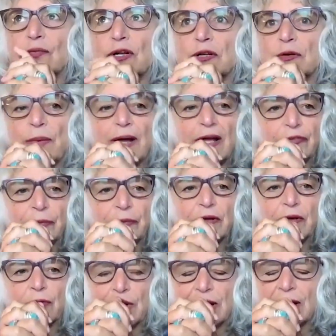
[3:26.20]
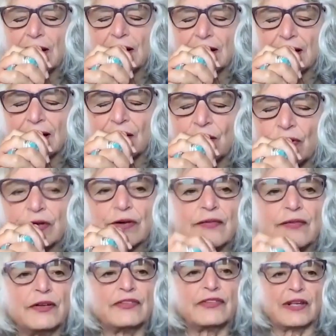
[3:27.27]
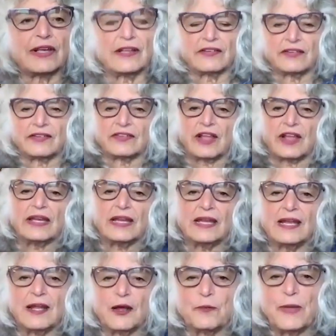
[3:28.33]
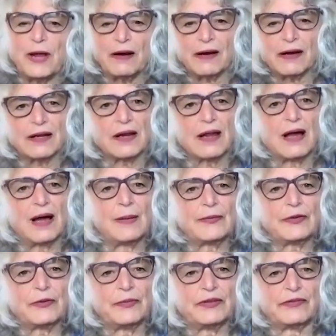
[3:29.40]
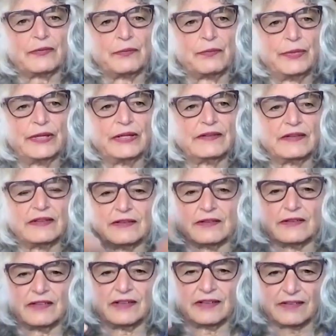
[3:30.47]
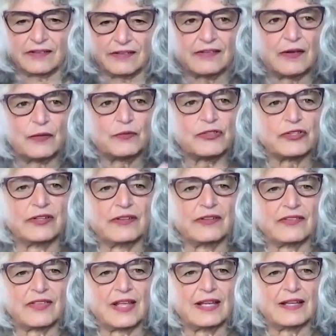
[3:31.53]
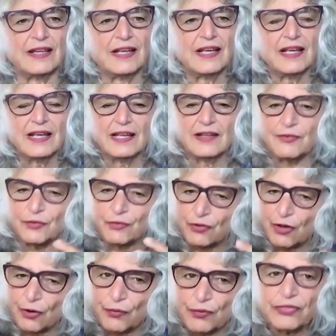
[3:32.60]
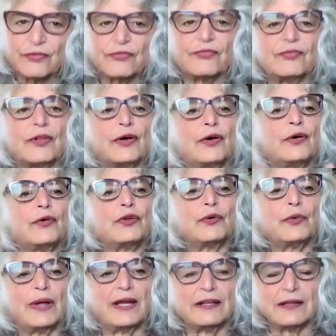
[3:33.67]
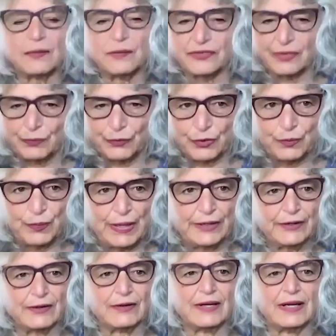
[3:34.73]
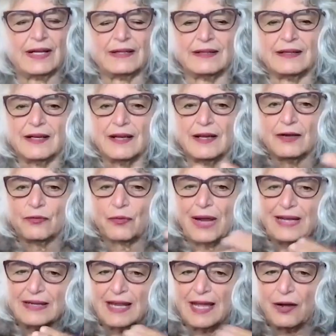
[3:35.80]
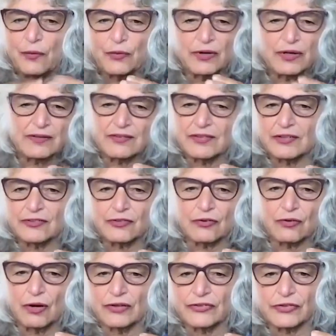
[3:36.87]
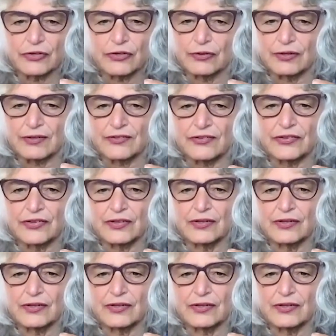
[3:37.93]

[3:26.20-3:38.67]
what could possibly go right, I wonder if there's like a sunny American optimism built into these assumptions that if you go with the flow, you will end up somewhere better. And right now we're in such cross currents,